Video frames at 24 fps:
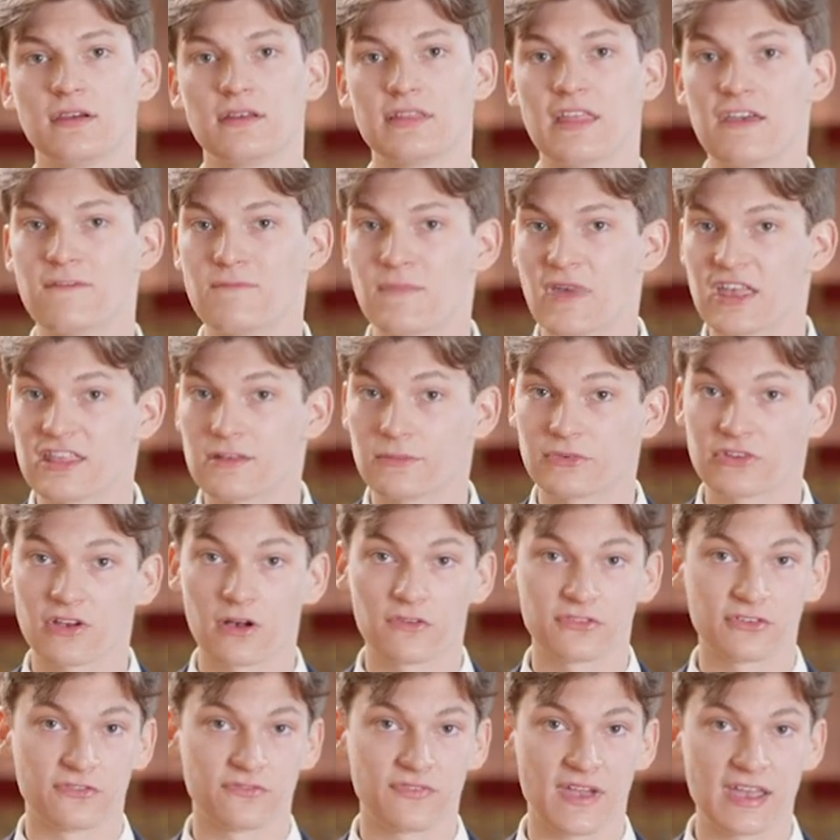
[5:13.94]
They've made
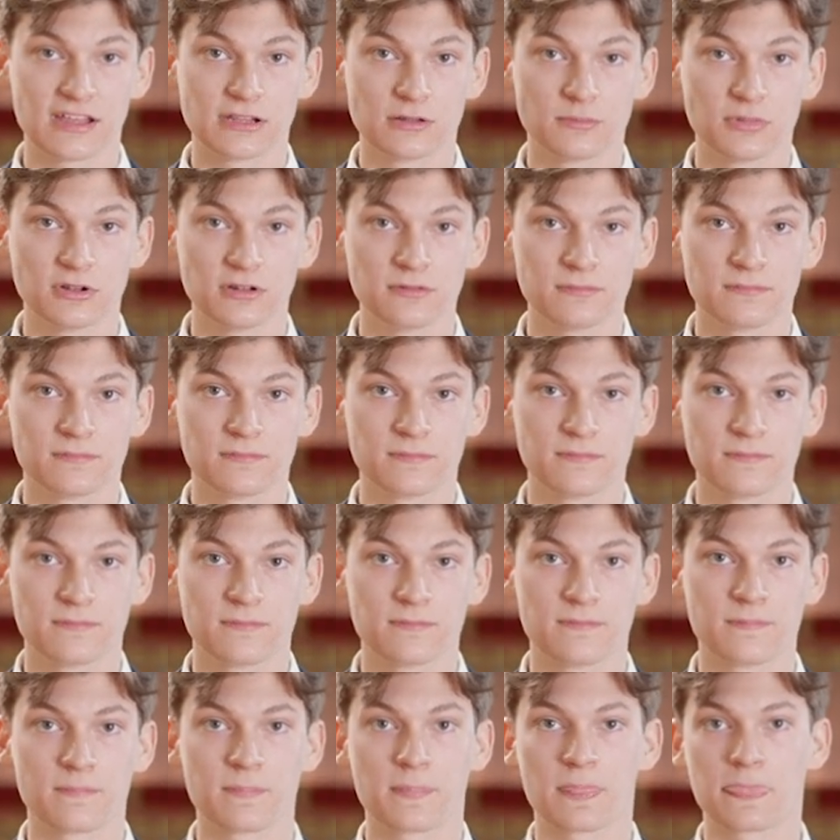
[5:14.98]
themselves available,
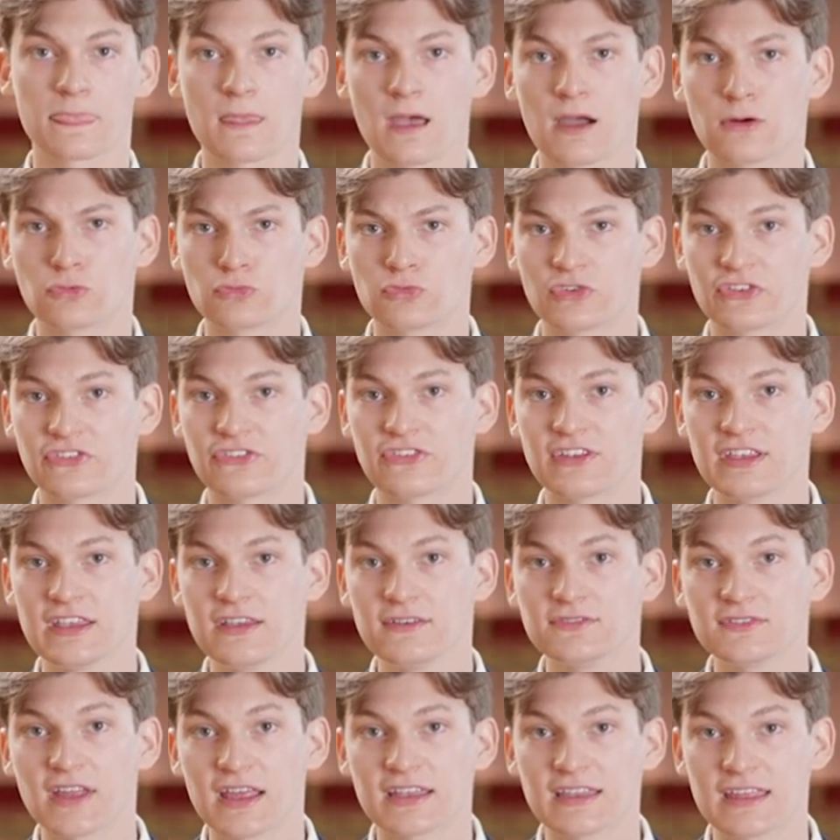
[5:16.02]

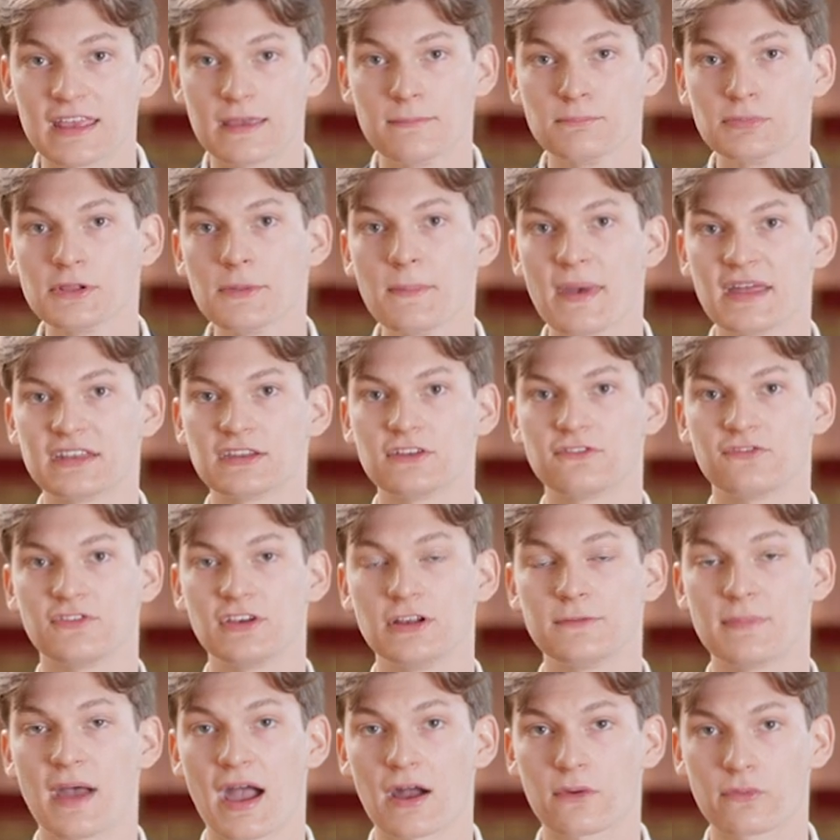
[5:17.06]
received and implemented
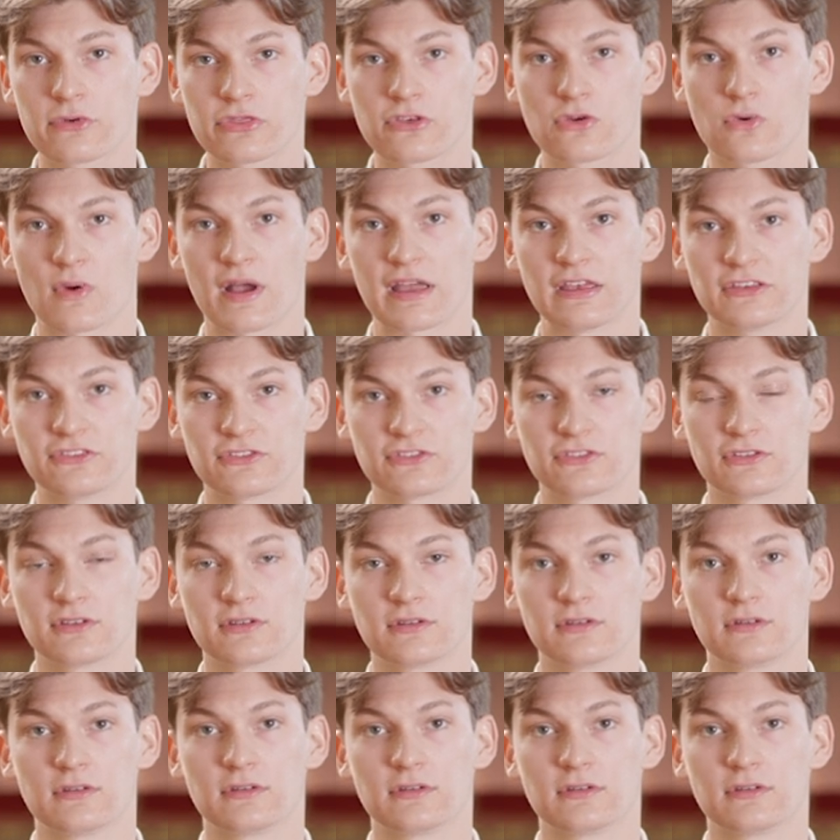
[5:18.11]
feedback with grace,